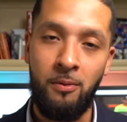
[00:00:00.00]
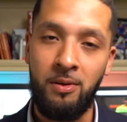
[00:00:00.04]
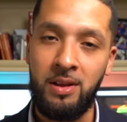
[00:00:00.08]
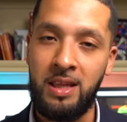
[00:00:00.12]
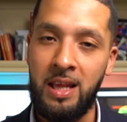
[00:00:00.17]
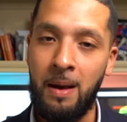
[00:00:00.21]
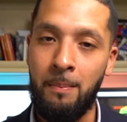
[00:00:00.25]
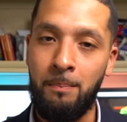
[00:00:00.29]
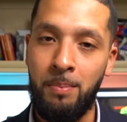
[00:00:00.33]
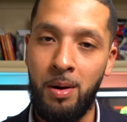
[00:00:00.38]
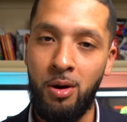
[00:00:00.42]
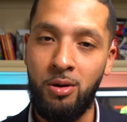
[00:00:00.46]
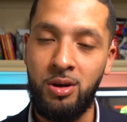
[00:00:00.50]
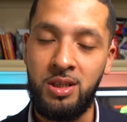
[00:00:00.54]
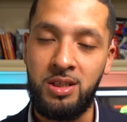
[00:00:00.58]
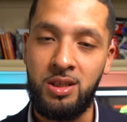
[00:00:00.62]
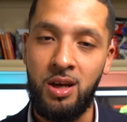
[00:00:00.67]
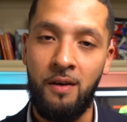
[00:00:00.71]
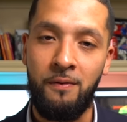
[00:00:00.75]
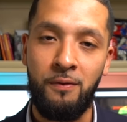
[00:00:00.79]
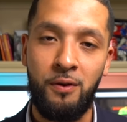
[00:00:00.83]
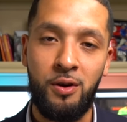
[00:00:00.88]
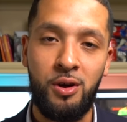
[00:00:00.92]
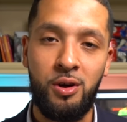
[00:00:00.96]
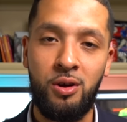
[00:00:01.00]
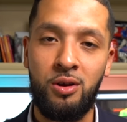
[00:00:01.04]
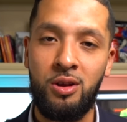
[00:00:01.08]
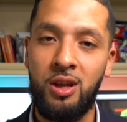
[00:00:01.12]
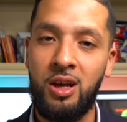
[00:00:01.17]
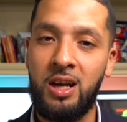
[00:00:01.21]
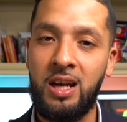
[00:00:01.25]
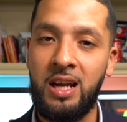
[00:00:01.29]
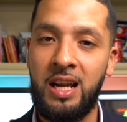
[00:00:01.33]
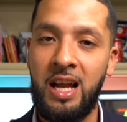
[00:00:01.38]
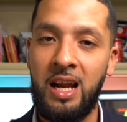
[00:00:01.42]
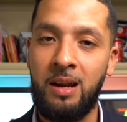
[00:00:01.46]
with that bonus offer, you're
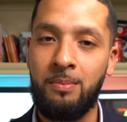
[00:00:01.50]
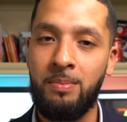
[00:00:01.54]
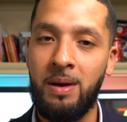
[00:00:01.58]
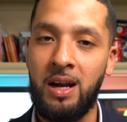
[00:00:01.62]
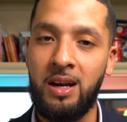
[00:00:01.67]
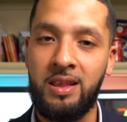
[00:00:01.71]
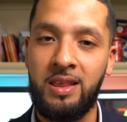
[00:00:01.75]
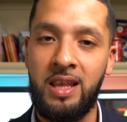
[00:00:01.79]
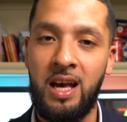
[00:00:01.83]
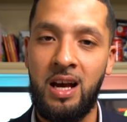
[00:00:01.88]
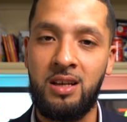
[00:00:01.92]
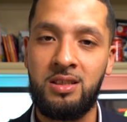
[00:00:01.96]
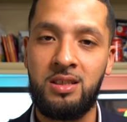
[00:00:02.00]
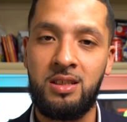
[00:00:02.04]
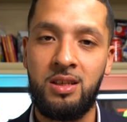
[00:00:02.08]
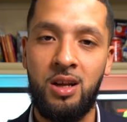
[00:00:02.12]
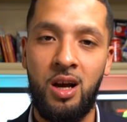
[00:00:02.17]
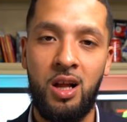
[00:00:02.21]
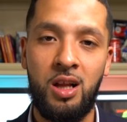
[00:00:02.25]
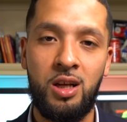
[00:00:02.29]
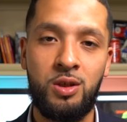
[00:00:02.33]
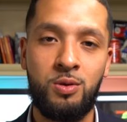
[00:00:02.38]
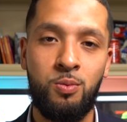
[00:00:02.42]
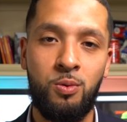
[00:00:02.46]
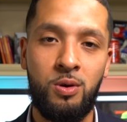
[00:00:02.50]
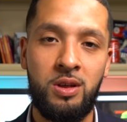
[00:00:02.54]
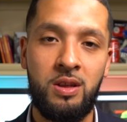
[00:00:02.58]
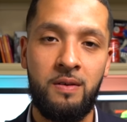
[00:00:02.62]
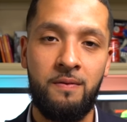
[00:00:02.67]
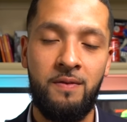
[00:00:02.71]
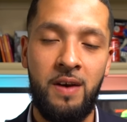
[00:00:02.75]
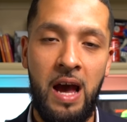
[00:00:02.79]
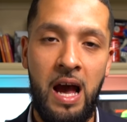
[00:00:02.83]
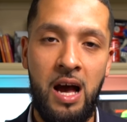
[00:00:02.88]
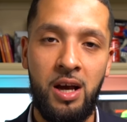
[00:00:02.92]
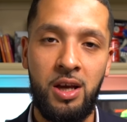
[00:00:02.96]
looking at about $1,000 worth of
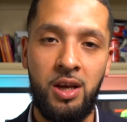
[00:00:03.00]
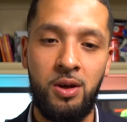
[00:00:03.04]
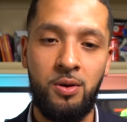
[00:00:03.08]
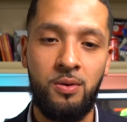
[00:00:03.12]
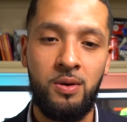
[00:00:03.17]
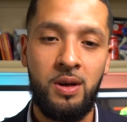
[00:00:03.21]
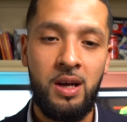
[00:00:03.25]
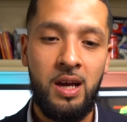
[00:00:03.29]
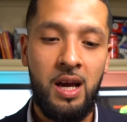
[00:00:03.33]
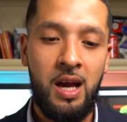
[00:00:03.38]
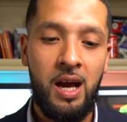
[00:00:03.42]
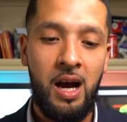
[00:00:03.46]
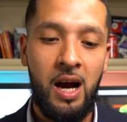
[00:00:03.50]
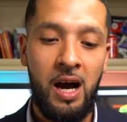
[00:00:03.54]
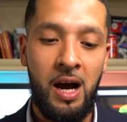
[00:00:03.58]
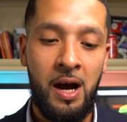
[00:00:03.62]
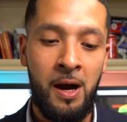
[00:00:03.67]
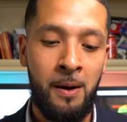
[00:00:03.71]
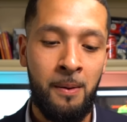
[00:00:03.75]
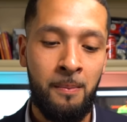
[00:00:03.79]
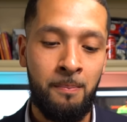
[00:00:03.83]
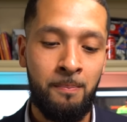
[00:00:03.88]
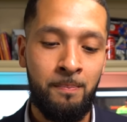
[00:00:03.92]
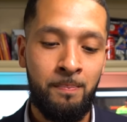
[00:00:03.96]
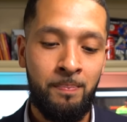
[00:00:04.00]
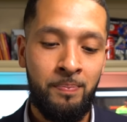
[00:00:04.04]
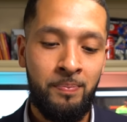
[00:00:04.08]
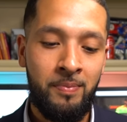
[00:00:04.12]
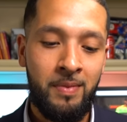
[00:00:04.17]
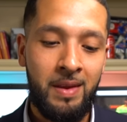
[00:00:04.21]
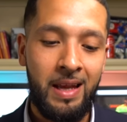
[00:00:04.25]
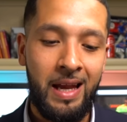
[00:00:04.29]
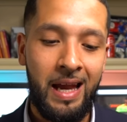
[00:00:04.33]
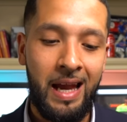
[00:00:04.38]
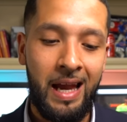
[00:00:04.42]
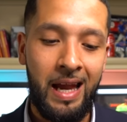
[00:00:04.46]
value.
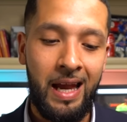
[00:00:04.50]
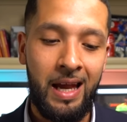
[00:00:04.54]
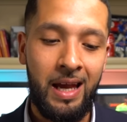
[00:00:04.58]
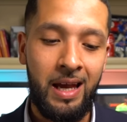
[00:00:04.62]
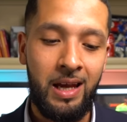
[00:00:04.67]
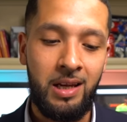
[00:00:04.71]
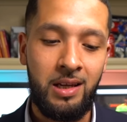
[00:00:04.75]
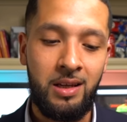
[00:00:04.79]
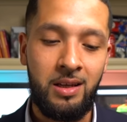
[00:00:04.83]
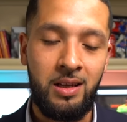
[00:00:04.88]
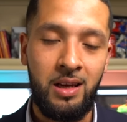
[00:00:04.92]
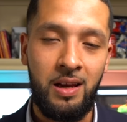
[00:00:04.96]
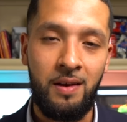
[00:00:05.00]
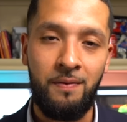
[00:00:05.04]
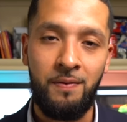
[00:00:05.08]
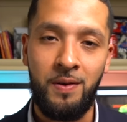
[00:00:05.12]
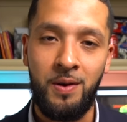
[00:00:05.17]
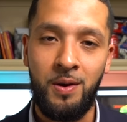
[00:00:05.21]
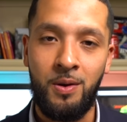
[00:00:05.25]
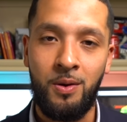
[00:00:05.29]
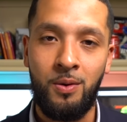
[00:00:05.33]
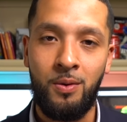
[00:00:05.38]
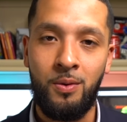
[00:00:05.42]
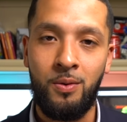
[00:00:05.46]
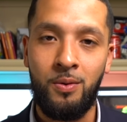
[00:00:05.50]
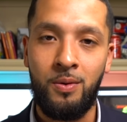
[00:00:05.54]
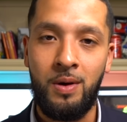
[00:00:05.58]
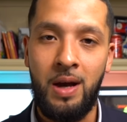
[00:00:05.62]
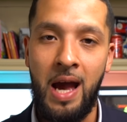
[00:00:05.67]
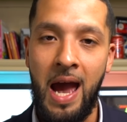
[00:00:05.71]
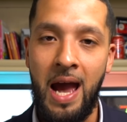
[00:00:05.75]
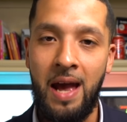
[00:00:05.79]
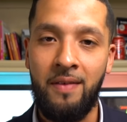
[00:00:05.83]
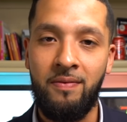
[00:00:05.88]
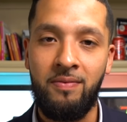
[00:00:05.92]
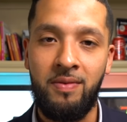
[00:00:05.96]
And if you
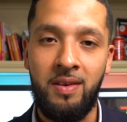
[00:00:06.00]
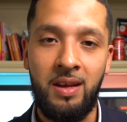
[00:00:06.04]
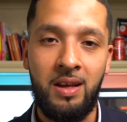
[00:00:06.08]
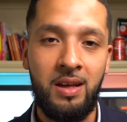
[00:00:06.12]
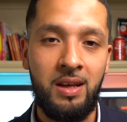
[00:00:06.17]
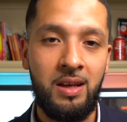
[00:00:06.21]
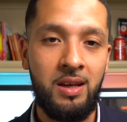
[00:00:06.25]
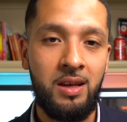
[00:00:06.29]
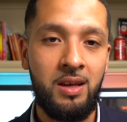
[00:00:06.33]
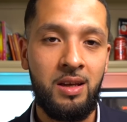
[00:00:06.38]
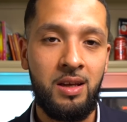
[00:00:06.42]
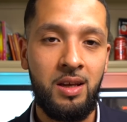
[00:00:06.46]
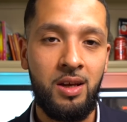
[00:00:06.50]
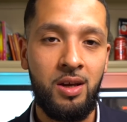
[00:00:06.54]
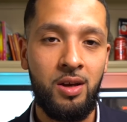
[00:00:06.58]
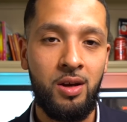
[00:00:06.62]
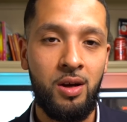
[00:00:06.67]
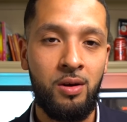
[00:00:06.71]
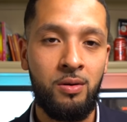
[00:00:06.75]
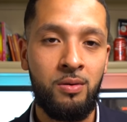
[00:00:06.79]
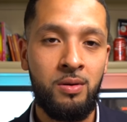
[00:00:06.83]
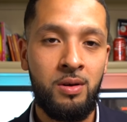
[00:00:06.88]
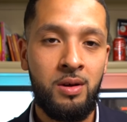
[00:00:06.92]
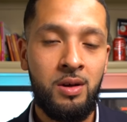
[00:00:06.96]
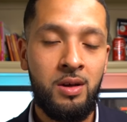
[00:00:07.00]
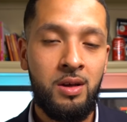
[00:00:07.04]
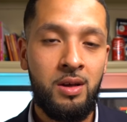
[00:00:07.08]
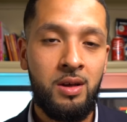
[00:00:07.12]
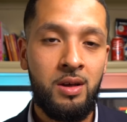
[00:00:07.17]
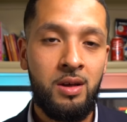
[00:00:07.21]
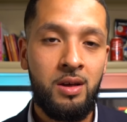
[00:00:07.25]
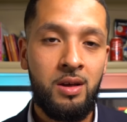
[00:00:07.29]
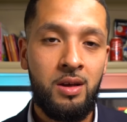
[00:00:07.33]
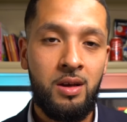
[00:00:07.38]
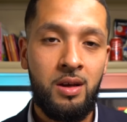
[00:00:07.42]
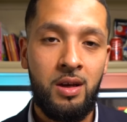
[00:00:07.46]
add the, you know,
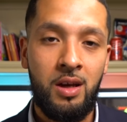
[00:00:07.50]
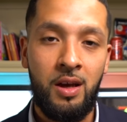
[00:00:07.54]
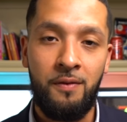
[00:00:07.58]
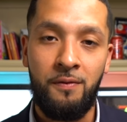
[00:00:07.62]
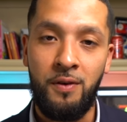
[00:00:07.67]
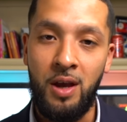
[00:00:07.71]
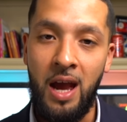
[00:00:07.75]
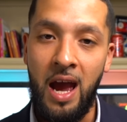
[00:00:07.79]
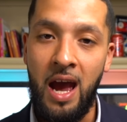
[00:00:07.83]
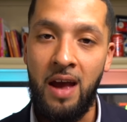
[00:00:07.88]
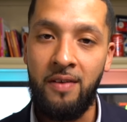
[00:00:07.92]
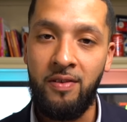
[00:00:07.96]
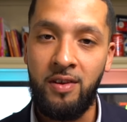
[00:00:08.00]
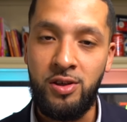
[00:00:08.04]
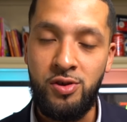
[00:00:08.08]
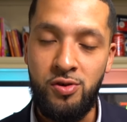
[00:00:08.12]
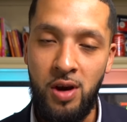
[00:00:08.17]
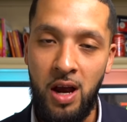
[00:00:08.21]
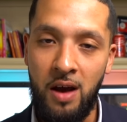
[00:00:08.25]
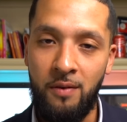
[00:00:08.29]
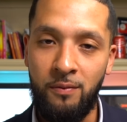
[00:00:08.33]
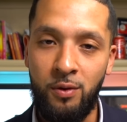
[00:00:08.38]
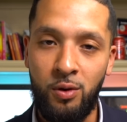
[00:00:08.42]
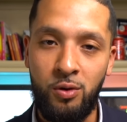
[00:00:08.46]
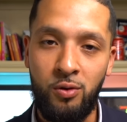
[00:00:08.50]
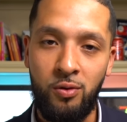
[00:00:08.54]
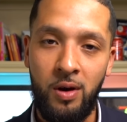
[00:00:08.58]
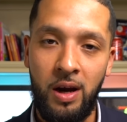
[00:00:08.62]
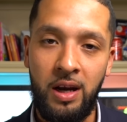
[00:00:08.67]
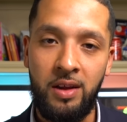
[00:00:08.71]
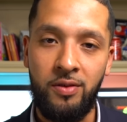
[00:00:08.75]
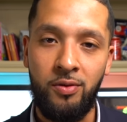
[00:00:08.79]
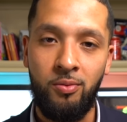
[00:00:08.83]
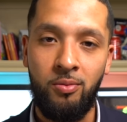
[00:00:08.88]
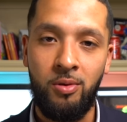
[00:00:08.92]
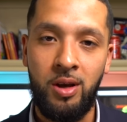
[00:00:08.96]
if you add the travel
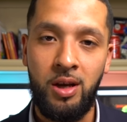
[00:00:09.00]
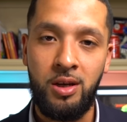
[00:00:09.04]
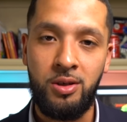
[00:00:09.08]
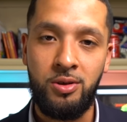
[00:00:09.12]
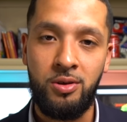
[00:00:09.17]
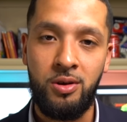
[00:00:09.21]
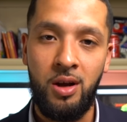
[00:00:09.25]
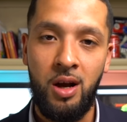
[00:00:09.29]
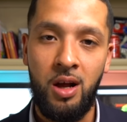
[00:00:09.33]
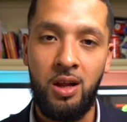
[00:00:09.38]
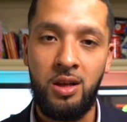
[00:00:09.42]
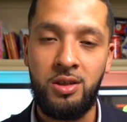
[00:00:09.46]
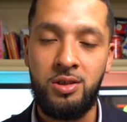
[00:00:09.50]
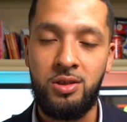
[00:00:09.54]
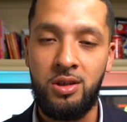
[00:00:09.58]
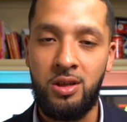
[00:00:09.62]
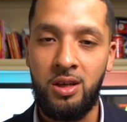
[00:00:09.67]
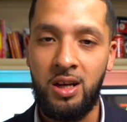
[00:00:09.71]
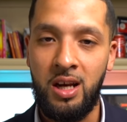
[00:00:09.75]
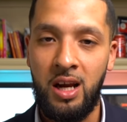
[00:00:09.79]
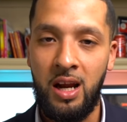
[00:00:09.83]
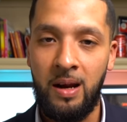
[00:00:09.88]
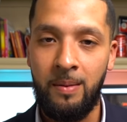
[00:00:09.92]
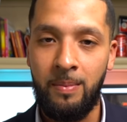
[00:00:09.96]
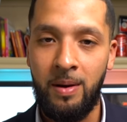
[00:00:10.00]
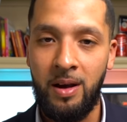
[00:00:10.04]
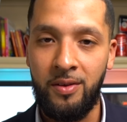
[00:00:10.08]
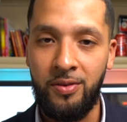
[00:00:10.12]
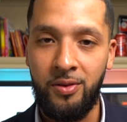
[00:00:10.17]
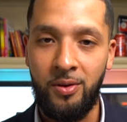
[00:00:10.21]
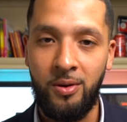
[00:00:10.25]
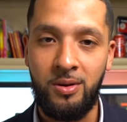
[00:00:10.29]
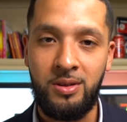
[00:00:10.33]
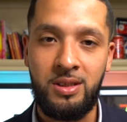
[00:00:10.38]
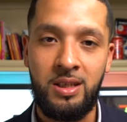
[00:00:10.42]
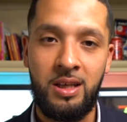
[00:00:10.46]
credit, $300, you're looking at about
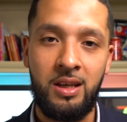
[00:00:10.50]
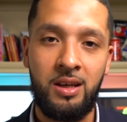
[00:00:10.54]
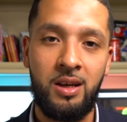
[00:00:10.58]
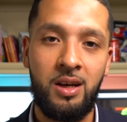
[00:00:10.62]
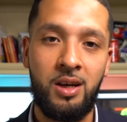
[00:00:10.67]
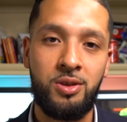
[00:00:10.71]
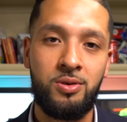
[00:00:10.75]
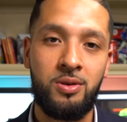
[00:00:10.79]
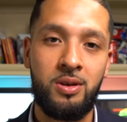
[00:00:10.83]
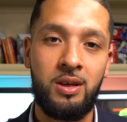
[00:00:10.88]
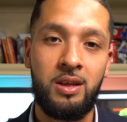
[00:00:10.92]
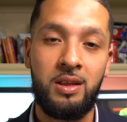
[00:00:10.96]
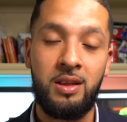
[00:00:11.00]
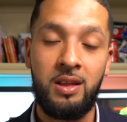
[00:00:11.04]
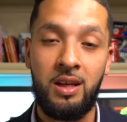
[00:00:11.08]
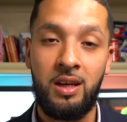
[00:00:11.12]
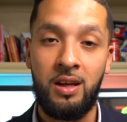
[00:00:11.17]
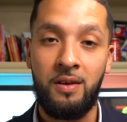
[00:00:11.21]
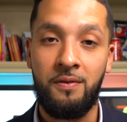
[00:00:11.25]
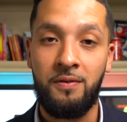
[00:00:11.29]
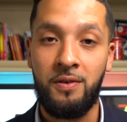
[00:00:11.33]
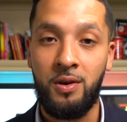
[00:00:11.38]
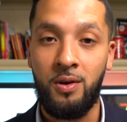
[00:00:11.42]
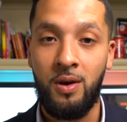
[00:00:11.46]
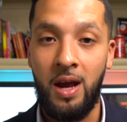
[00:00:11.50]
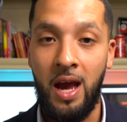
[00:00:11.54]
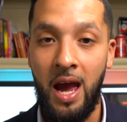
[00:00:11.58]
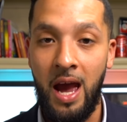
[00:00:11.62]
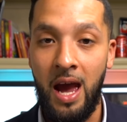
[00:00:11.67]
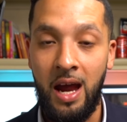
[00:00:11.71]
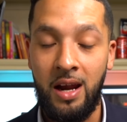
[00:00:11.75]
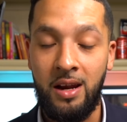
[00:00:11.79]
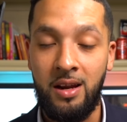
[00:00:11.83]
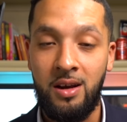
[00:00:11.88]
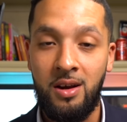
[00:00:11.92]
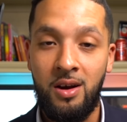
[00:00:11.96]
$1,300. And then if you
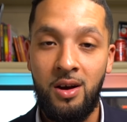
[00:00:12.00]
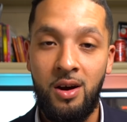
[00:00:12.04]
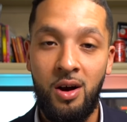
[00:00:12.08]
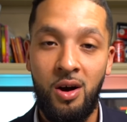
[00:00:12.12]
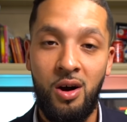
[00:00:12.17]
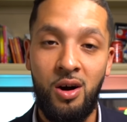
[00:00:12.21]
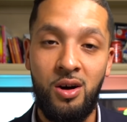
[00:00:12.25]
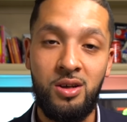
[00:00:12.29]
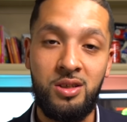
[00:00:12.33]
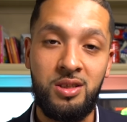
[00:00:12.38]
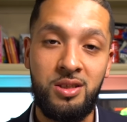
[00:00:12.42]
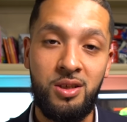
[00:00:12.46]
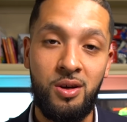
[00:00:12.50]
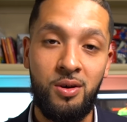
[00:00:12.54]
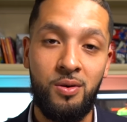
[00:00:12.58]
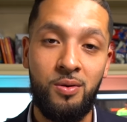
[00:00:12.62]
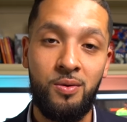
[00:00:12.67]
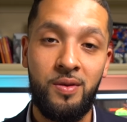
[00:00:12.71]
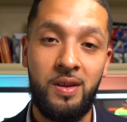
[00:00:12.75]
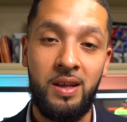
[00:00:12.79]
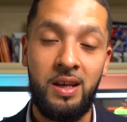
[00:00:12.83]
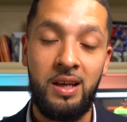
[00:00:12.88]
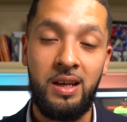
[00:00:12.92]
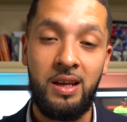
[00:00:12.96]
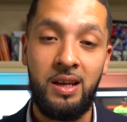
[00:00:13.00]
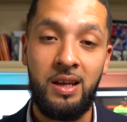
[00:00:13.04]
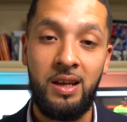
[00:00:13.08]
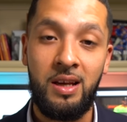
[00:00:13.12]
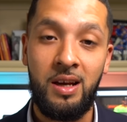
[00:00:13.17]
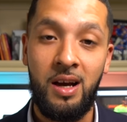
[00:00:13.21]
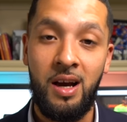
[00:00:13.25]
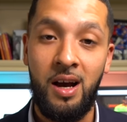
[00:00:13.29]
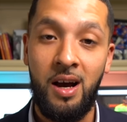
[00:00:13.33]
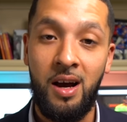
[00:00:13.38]
add also the